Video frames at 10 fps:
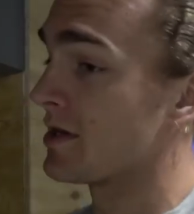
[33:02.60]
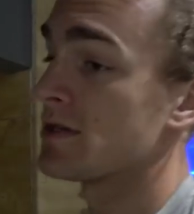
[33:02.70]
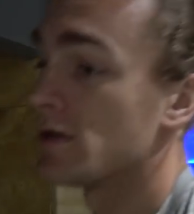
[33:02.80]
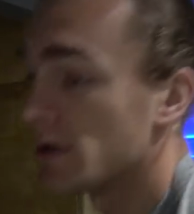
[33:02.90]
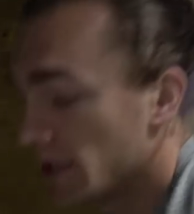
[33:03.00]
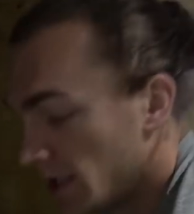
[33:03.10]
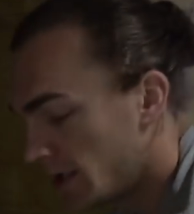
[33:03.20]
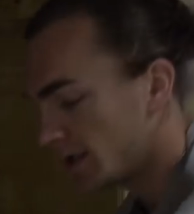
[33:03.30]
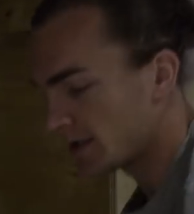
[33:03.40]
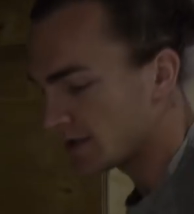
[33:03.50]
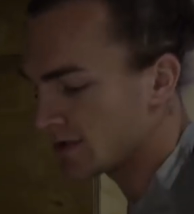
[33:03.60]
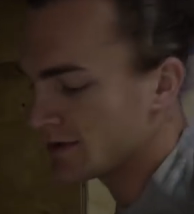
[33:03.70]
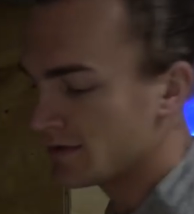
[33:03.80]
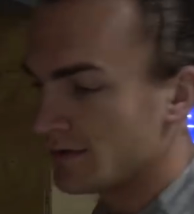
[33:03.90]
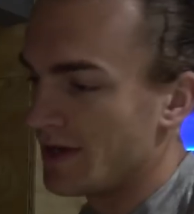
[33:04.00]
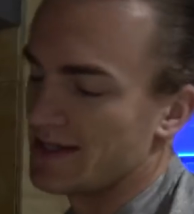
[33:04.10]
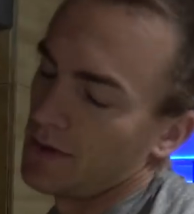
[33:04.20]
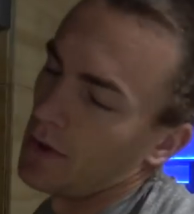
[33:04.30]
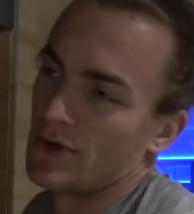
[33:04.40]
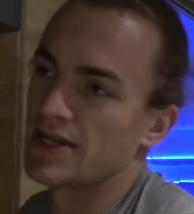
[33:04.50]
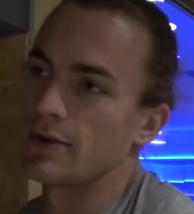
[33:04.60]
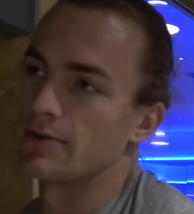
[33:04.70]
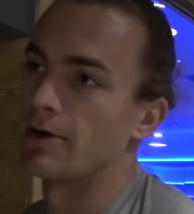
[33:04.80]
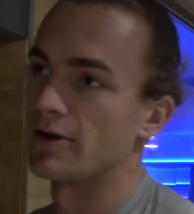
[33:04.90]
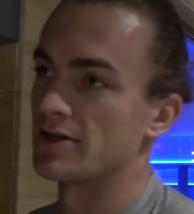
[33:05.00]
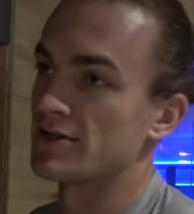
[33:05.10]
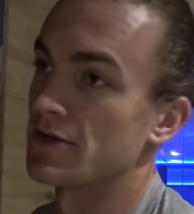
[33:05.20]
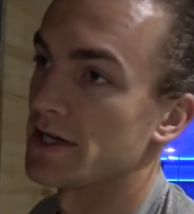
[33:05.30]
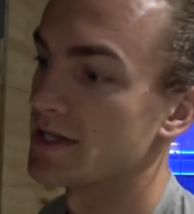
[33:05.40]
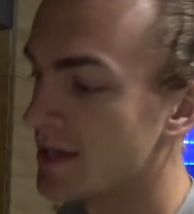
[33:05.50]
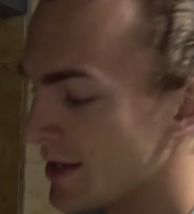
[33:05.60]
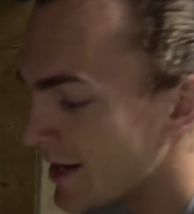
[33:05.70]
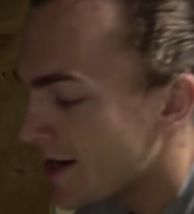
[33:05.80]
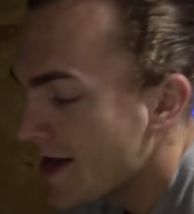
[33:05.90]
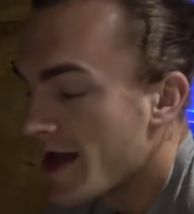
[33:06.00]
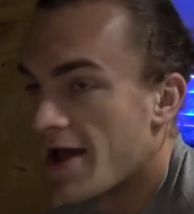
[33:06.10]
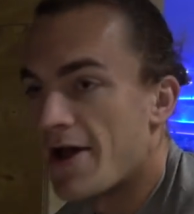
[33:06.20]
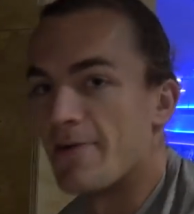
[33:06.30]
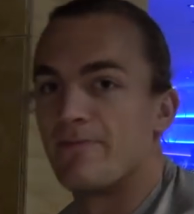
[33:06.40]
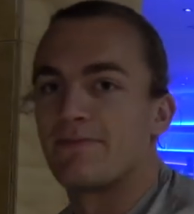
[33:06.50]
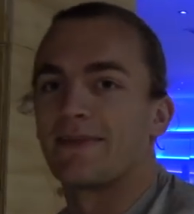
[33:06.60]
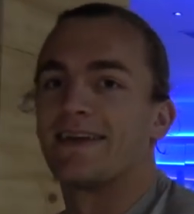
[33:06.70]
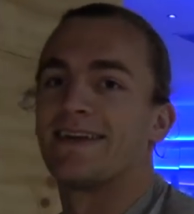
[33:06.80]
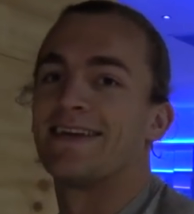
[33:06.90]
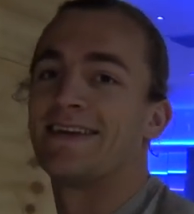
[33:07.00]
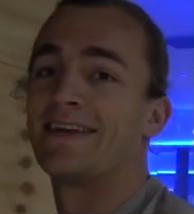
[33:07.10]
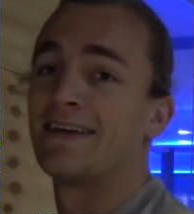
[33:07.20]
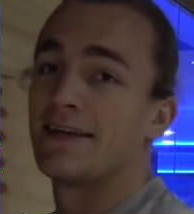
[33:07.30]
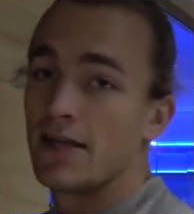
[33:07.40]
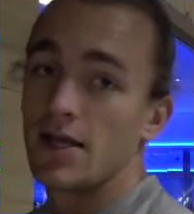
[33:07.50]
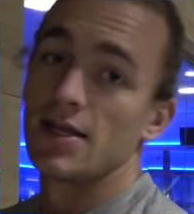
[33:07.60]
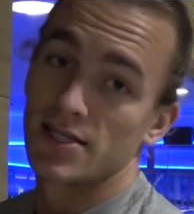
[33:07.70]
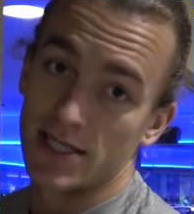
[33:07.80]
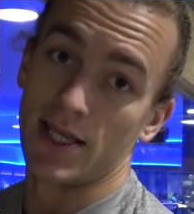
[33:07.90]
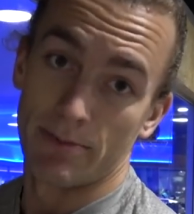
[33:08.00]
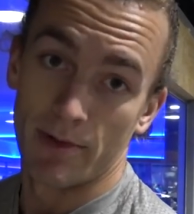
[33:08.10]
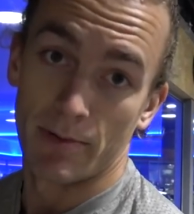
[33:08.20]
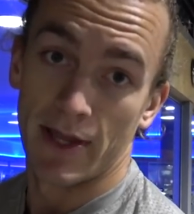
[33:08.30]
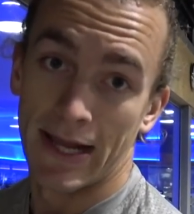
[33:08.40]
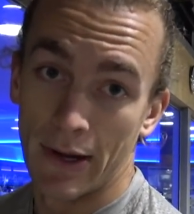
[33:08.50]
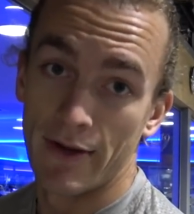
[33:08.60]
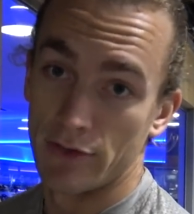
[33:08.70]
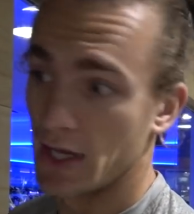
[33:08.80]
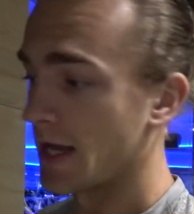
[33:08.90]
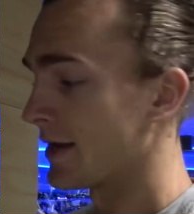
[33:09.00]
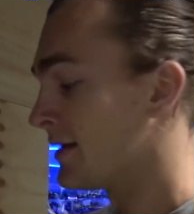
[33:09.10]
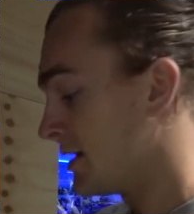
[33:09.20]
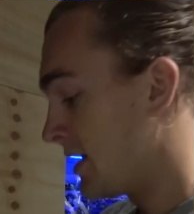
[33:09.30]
of the story. Actually, we won't say what the moral of the story is. Um, the story is sleep on the fucking plane. Sleep on the plane, however you can.